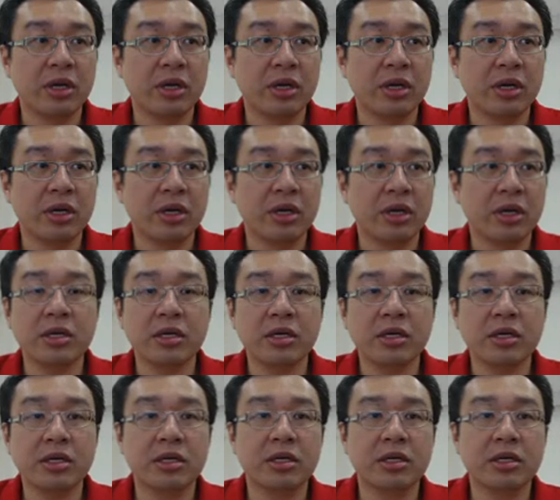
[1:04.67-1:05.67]
here
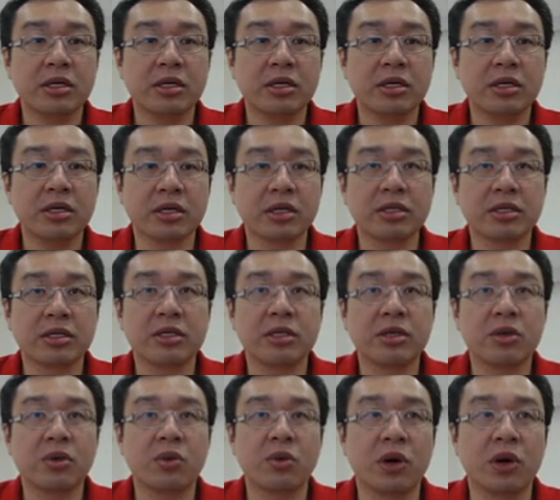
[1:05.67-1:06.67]
d6
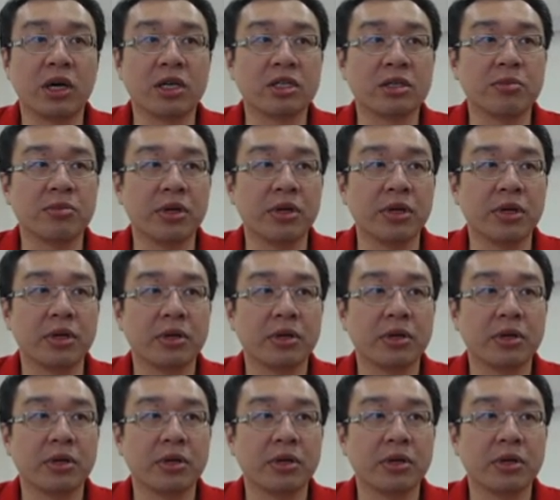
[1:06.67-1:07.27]
was played.